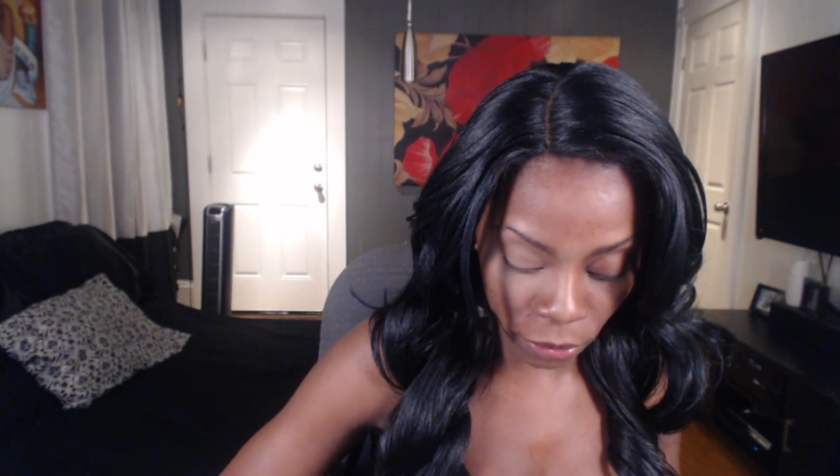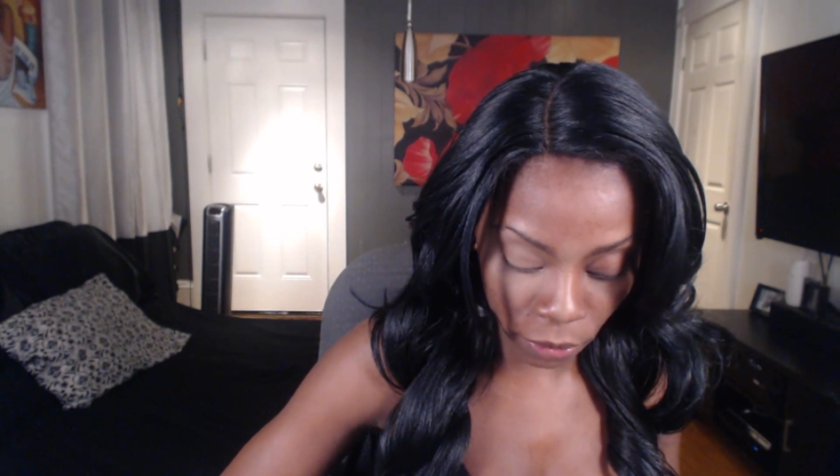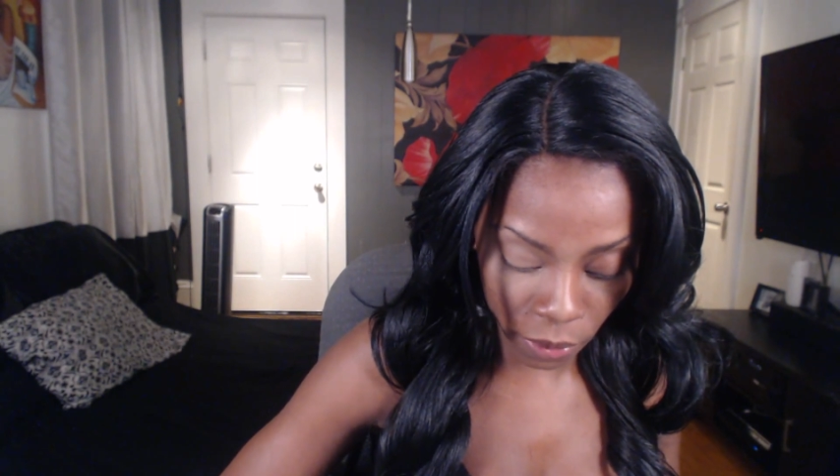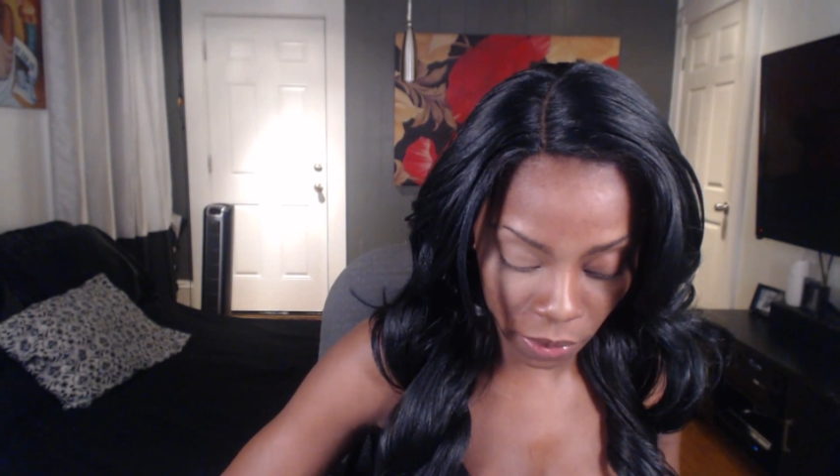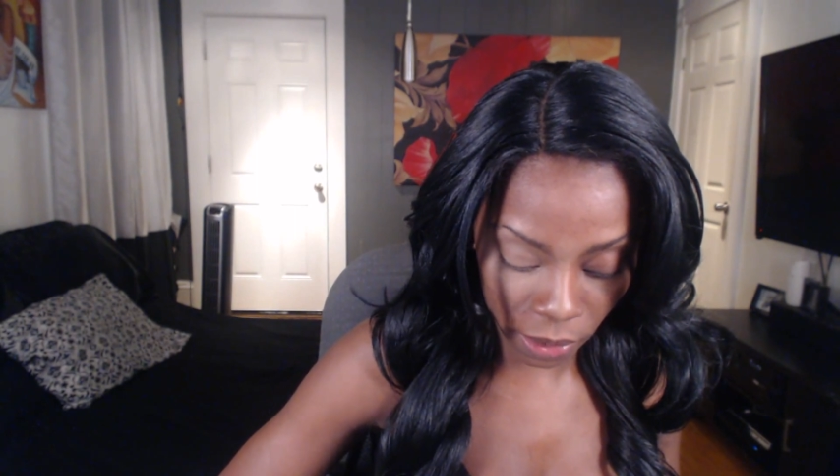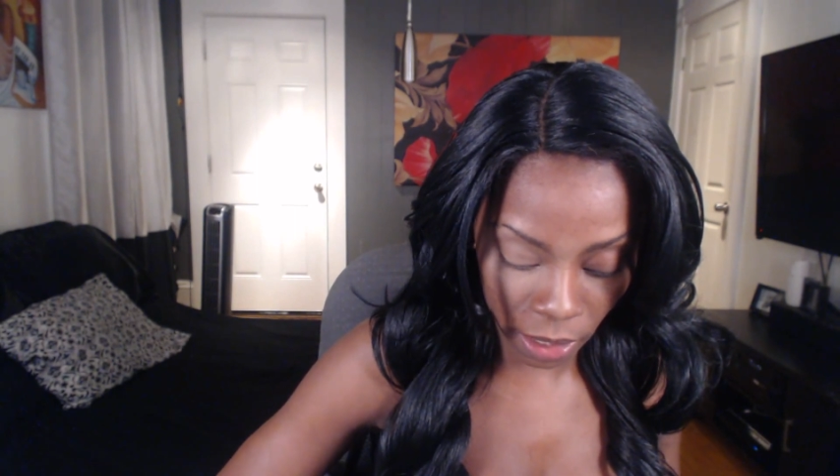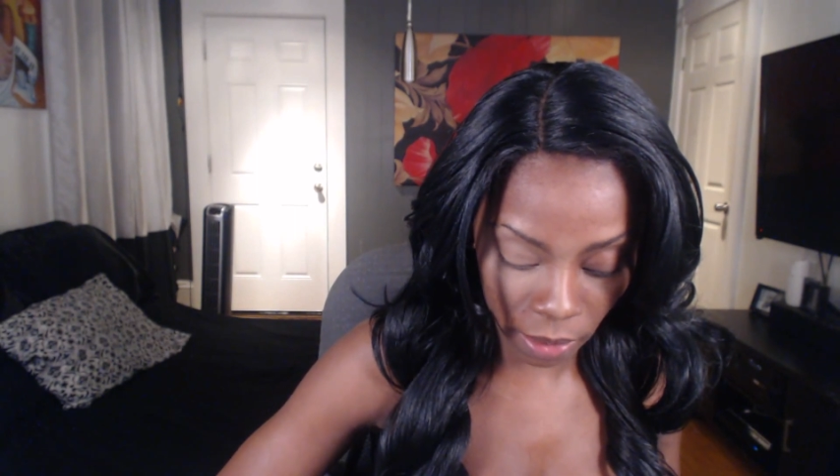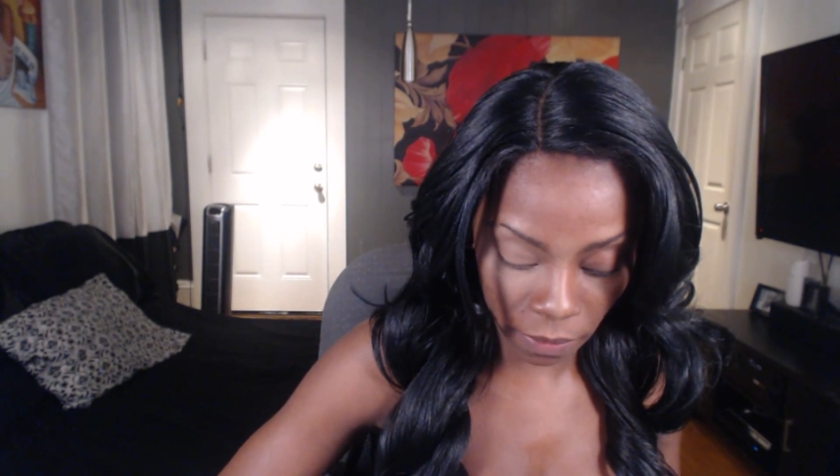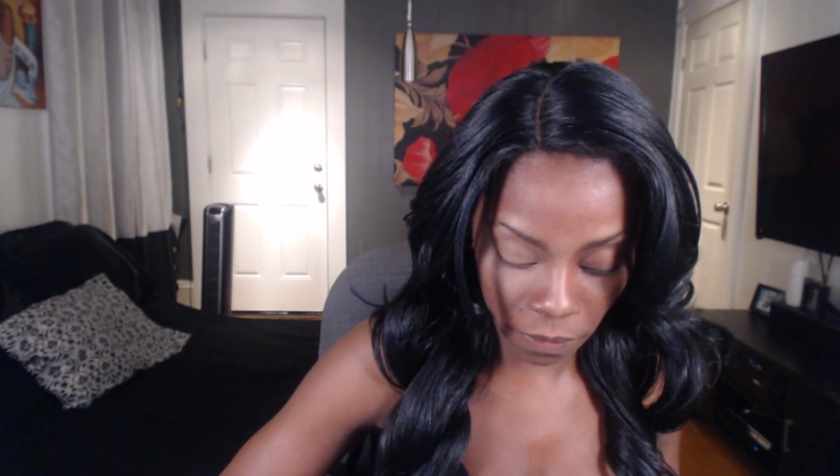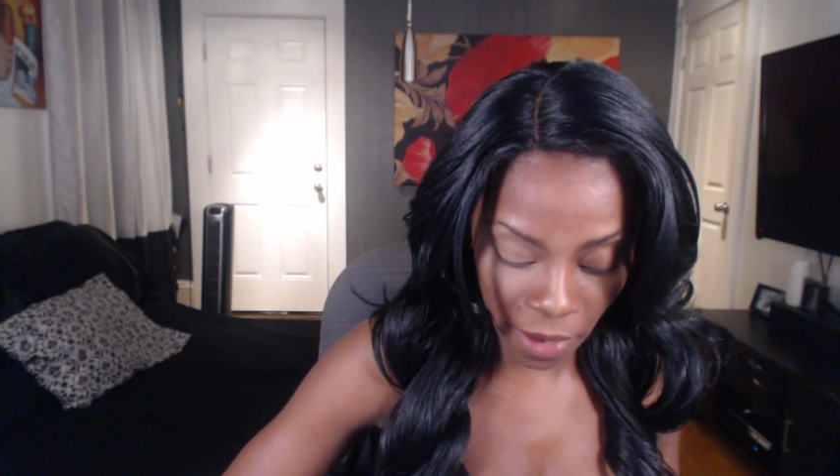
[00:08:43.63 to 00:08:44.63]
do this
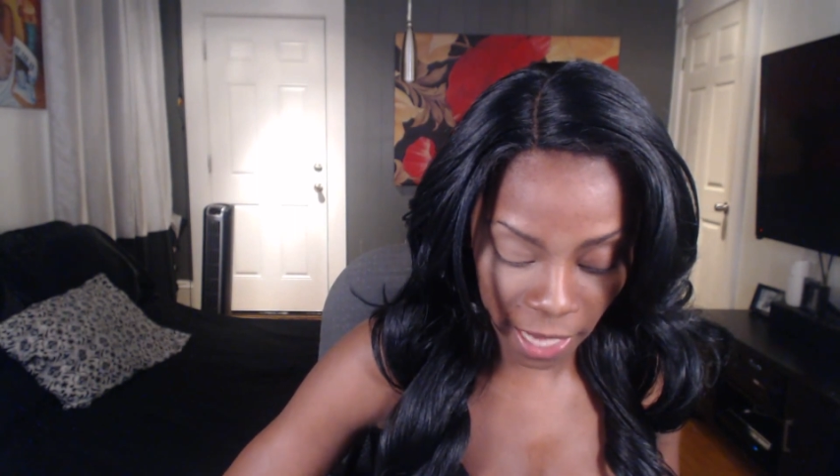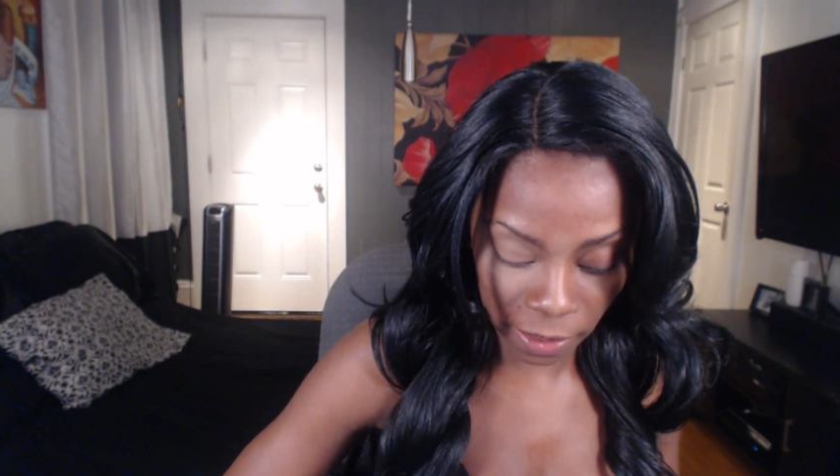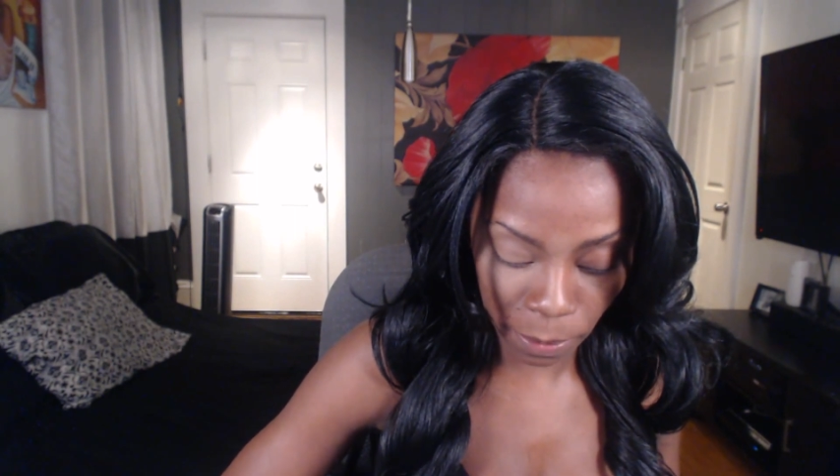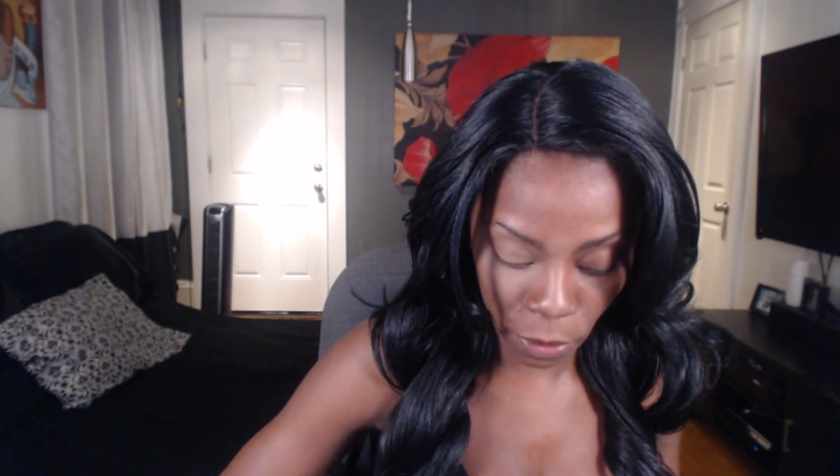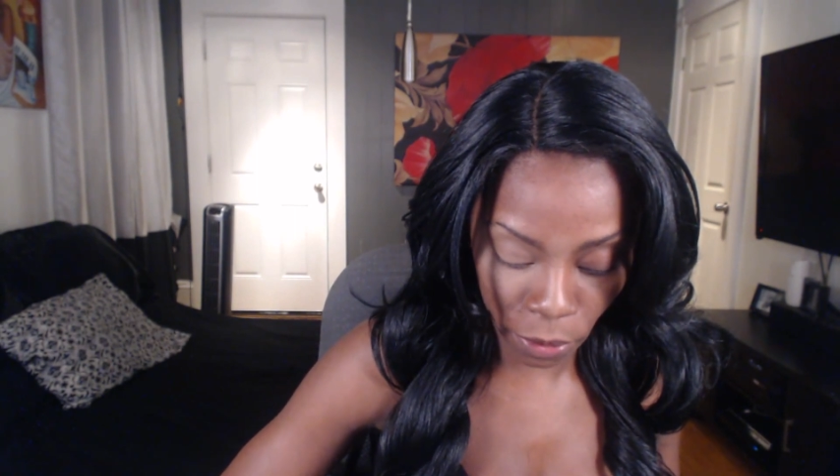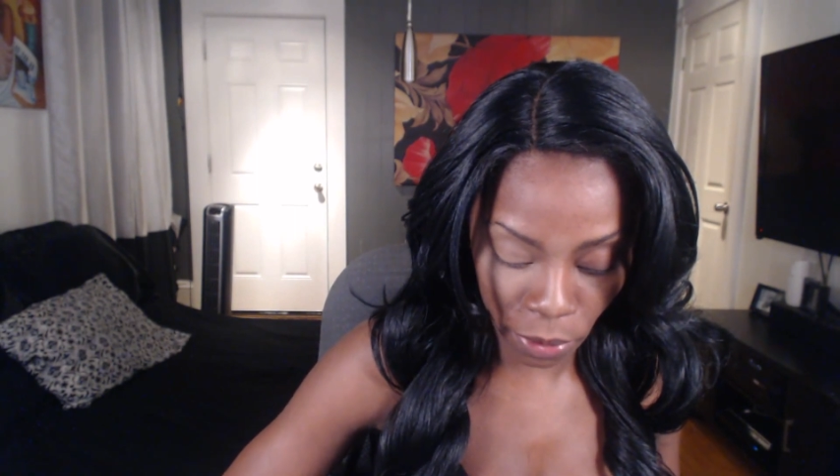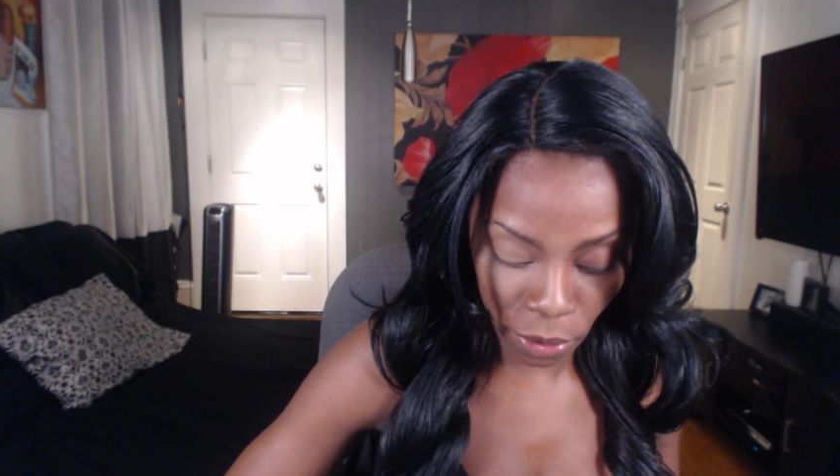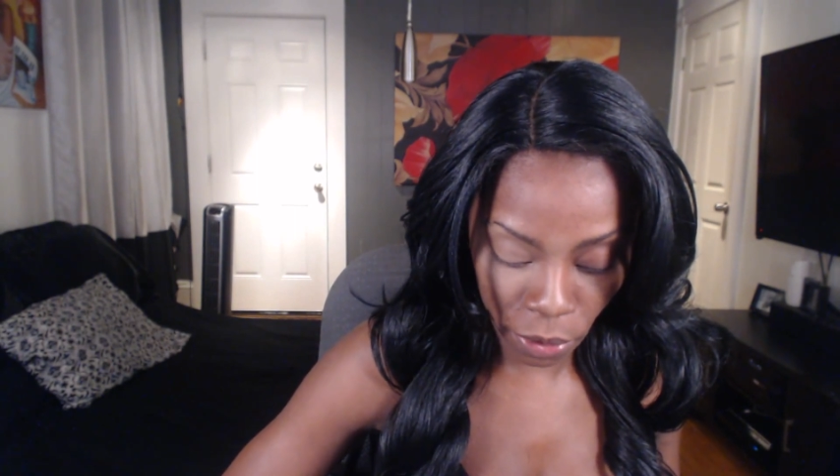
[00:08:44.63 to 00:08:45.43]
in fast mode.